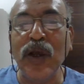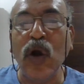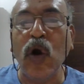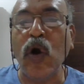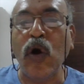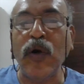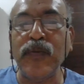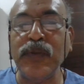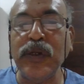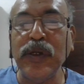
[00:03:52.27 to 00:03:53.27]
O.
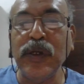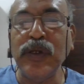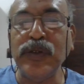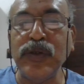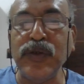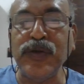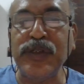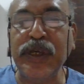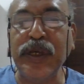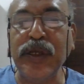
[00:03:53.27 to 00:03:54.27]
So you
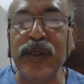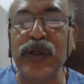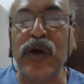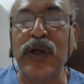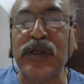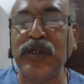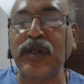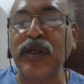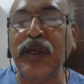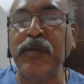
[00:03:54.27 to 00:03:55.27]
say doctor
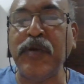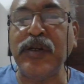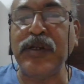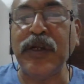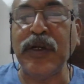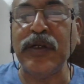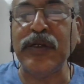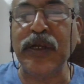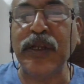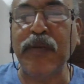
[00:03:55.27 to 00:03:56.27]
in British English.
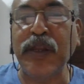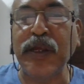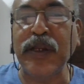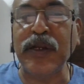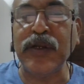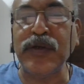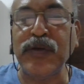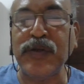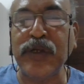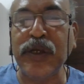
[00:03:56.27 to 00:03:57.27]
In American English, you
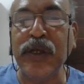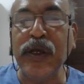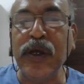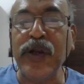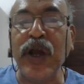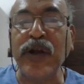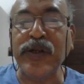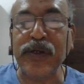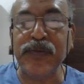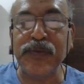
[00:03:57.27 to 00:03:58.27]
say doctor,
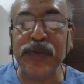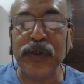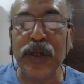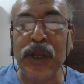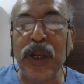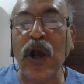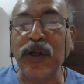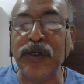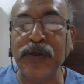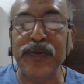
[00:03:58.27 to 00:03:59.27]

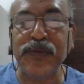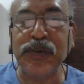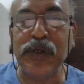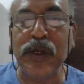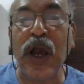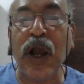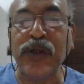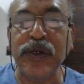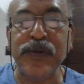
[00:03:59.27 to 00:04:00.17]
doctor, doctor.